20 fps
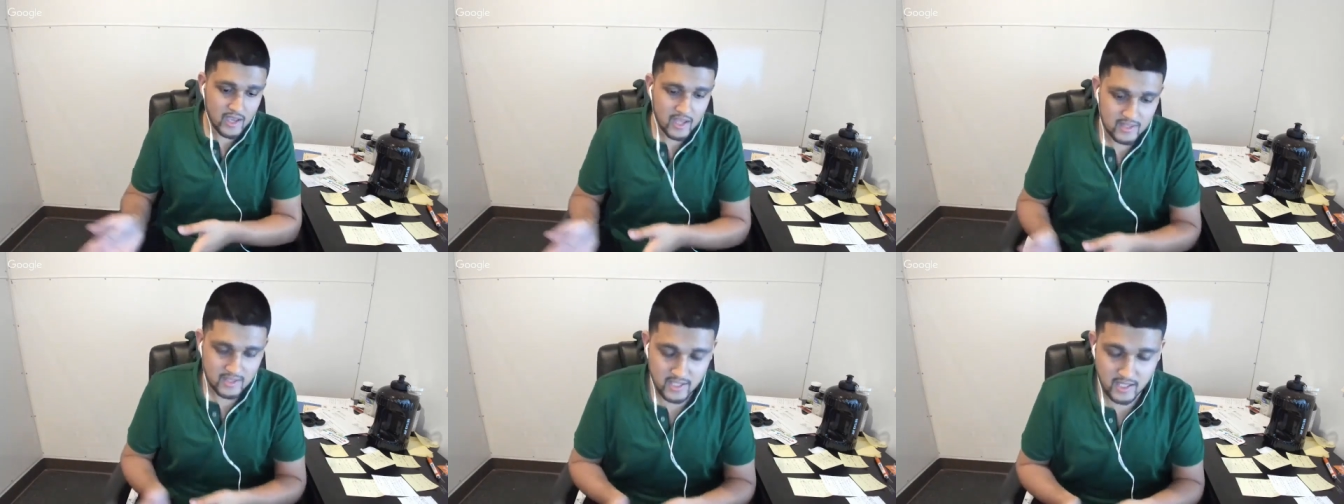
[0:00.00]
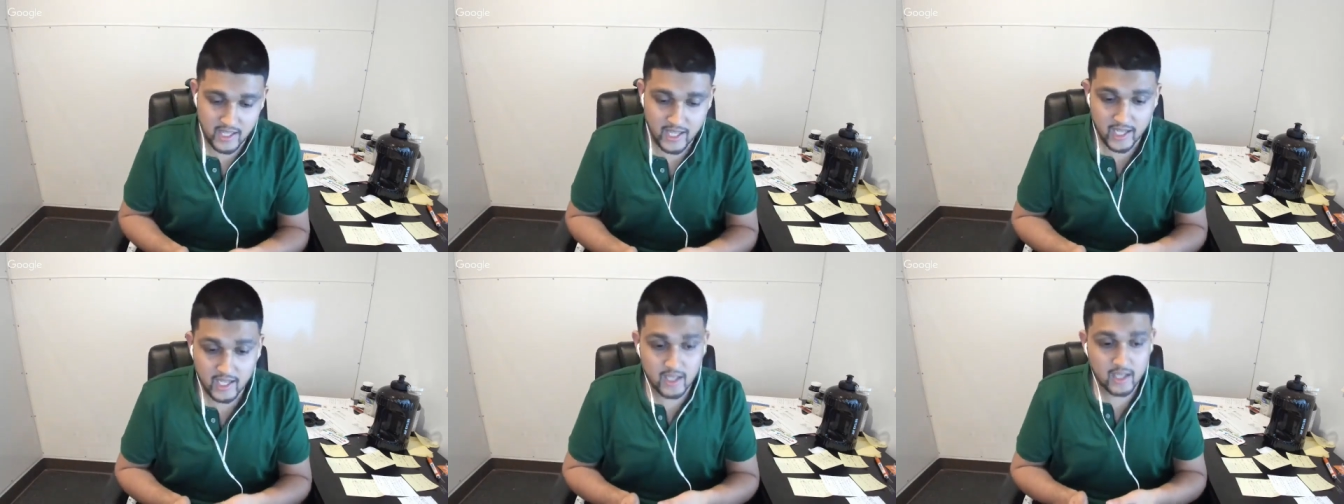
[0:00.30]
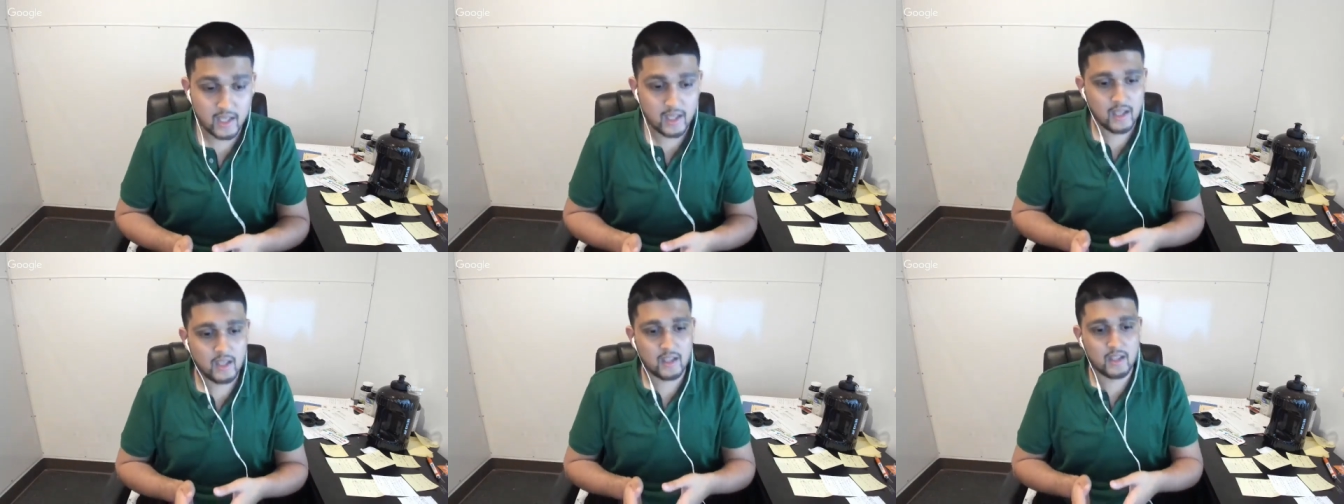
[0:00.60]
to
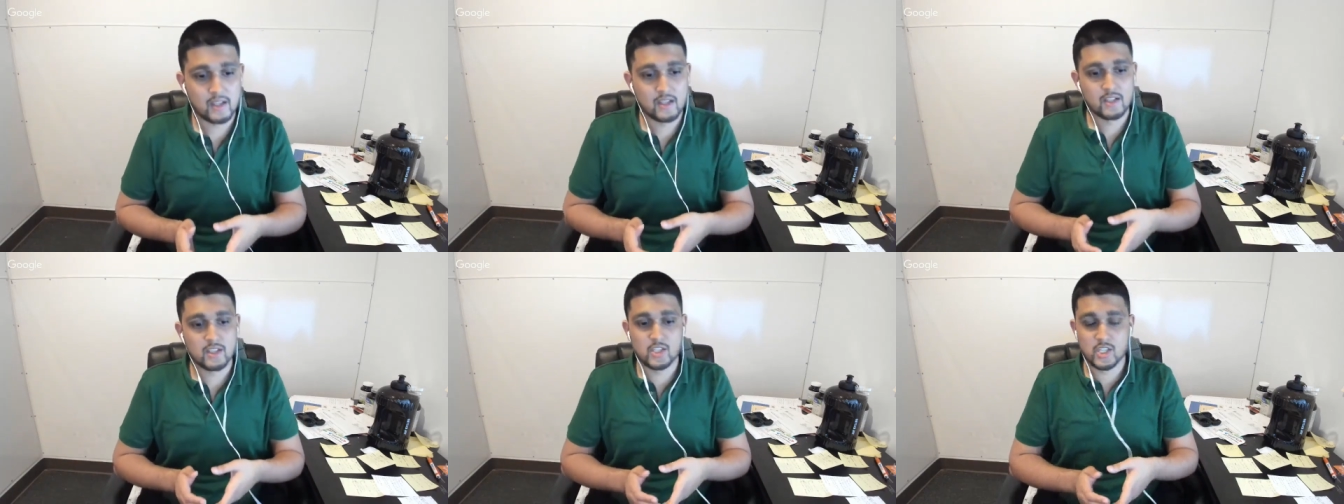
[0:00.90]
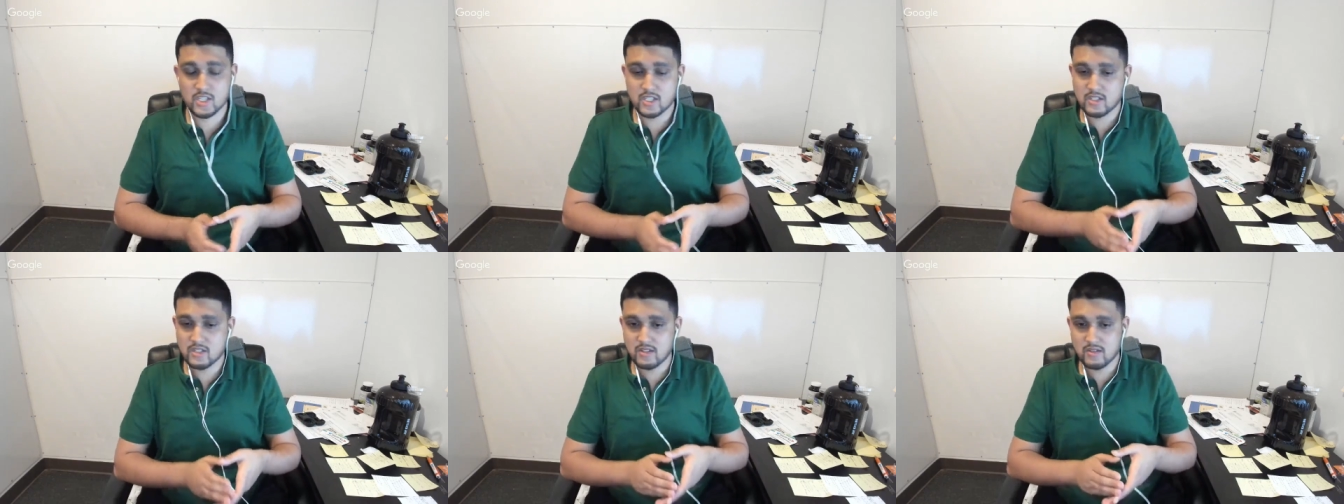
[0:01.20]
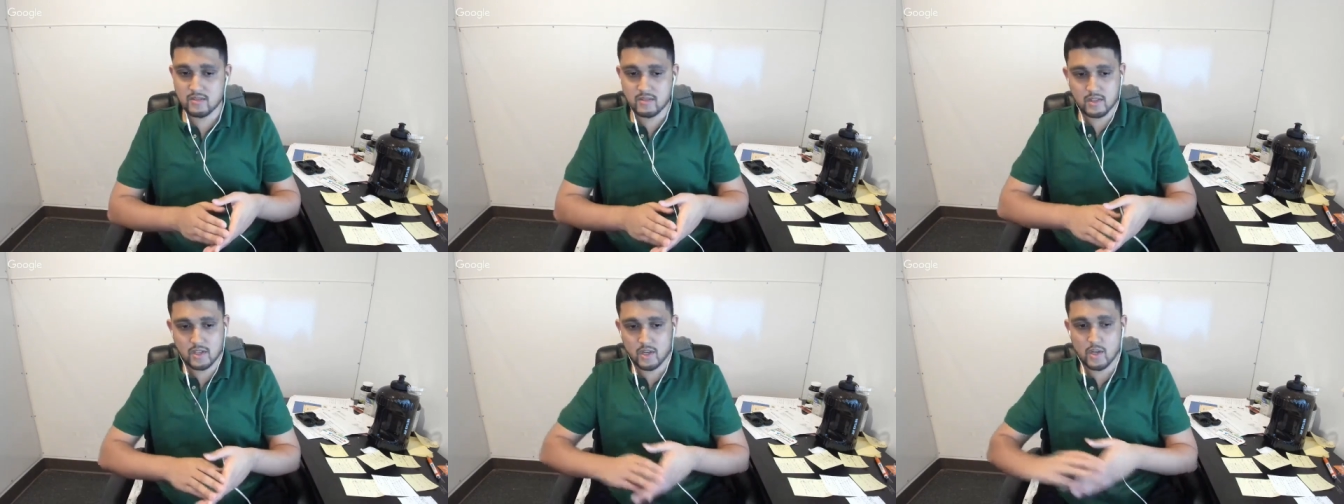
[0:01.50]
like
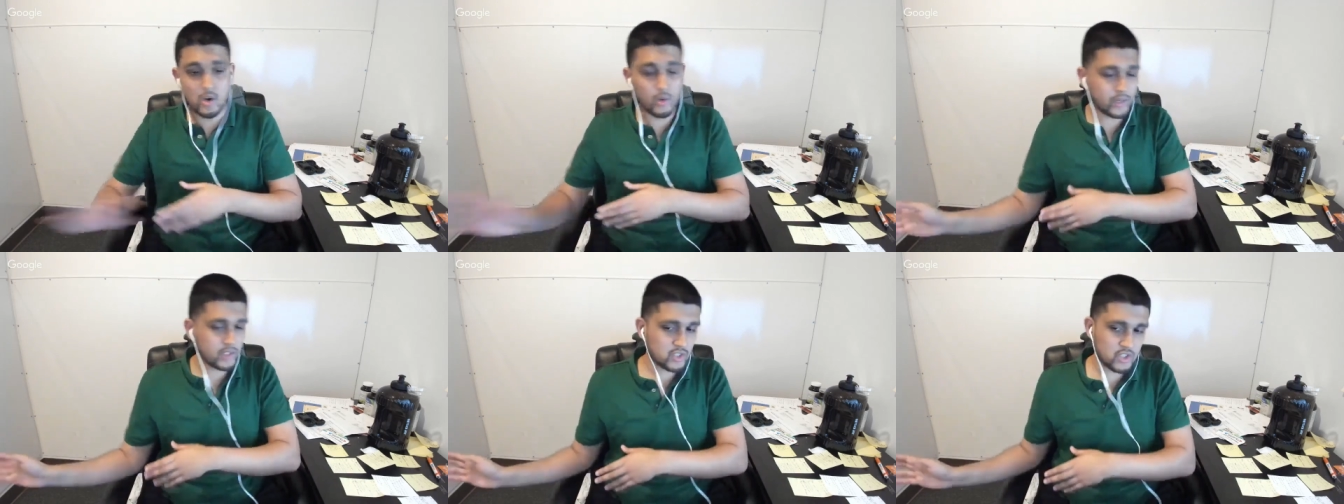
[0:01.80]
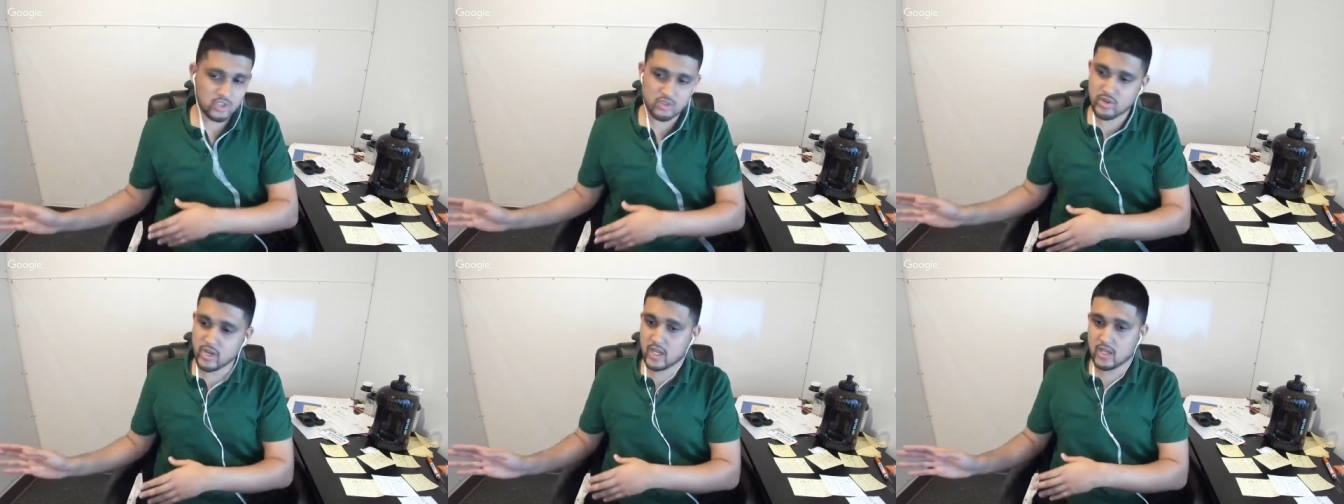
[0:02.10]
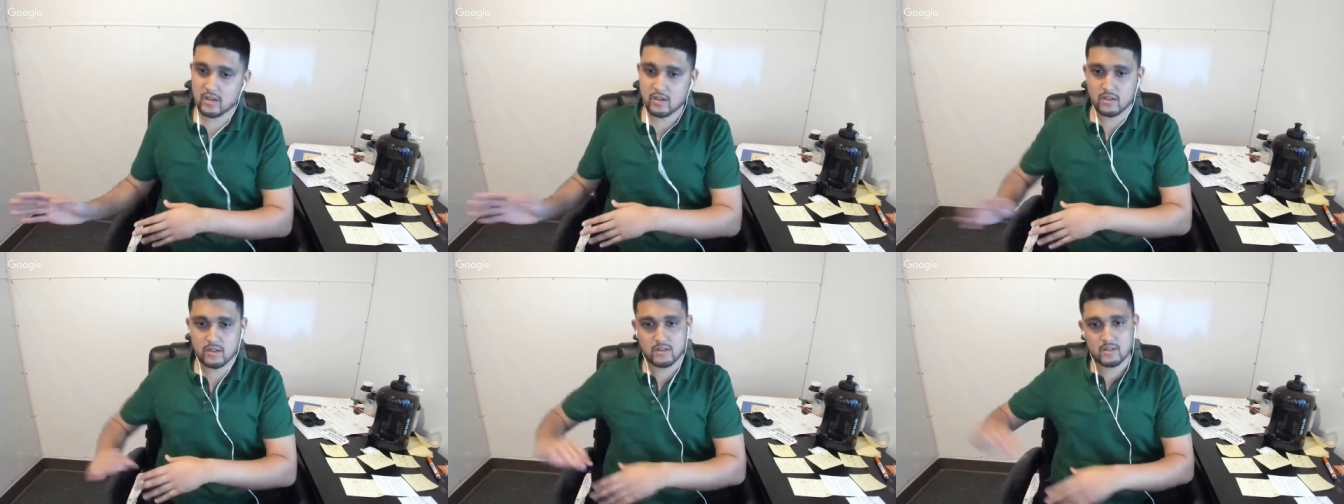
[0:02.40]
just going
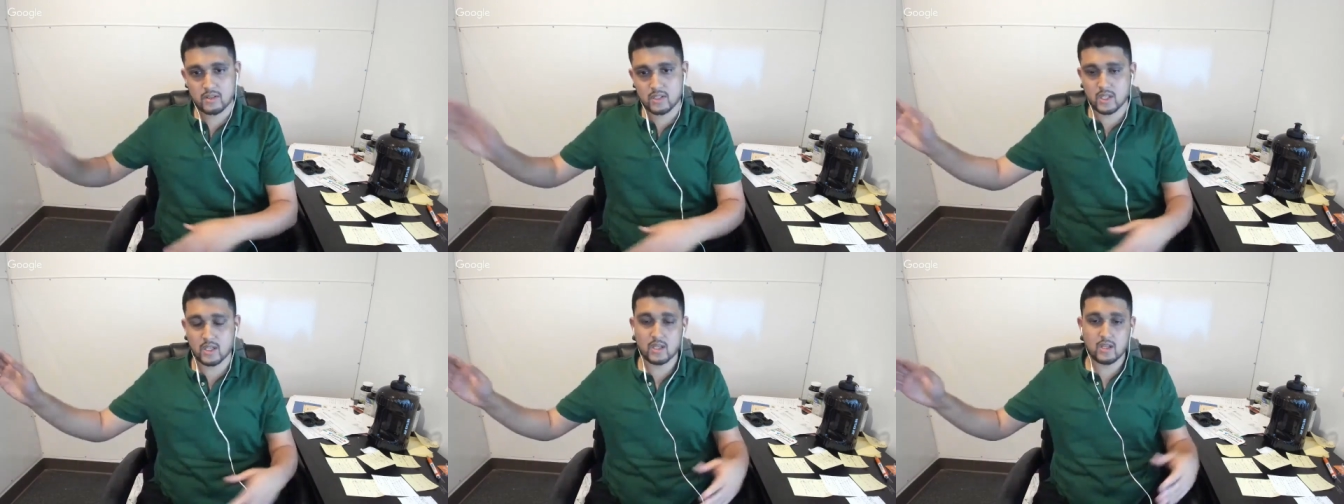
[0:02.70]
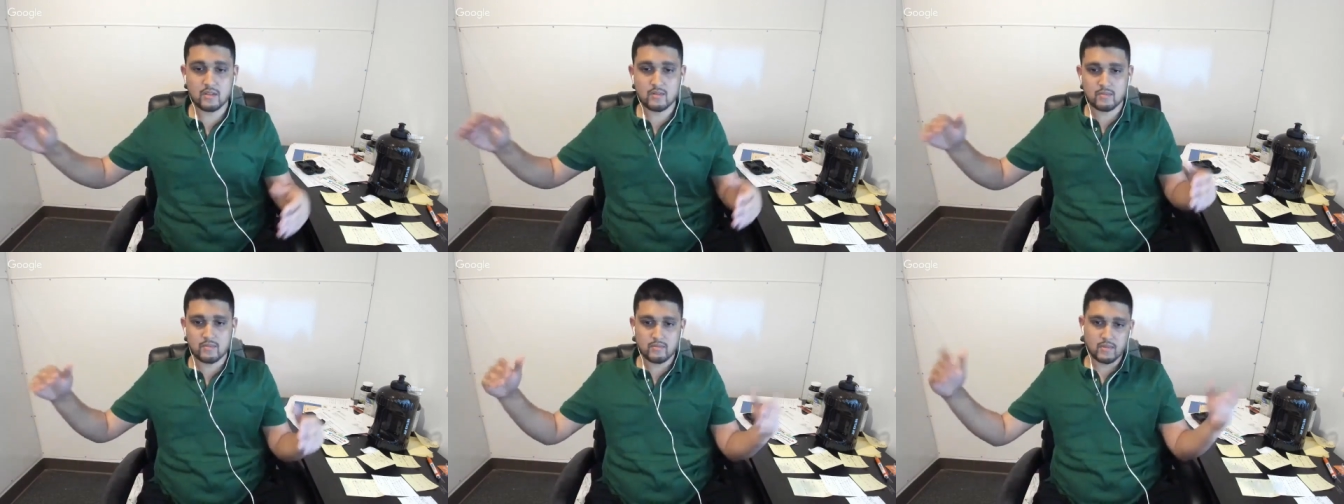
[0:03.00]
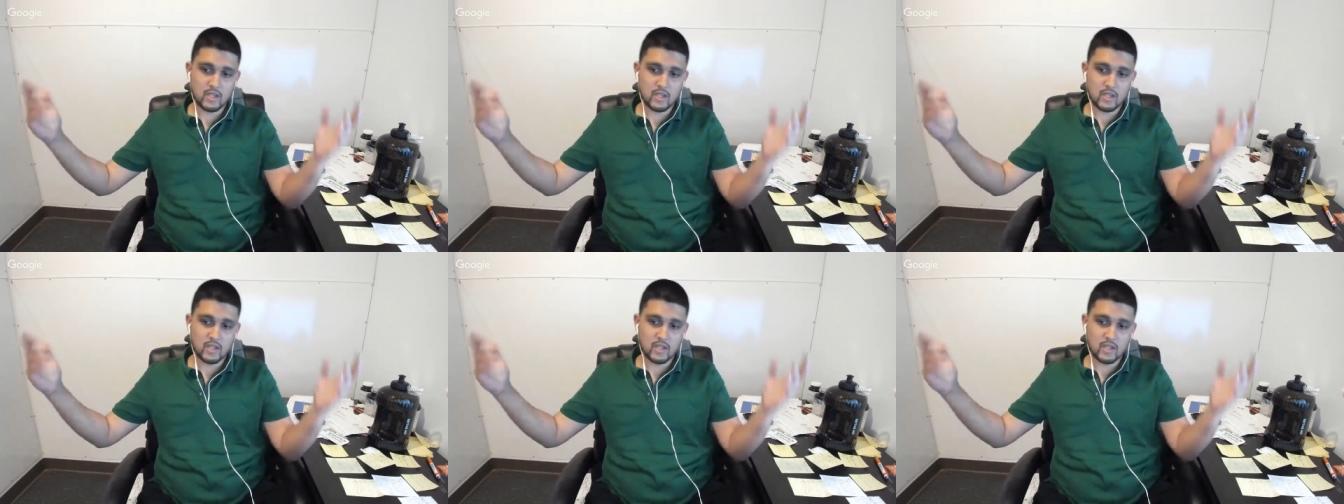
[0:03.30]
straight to,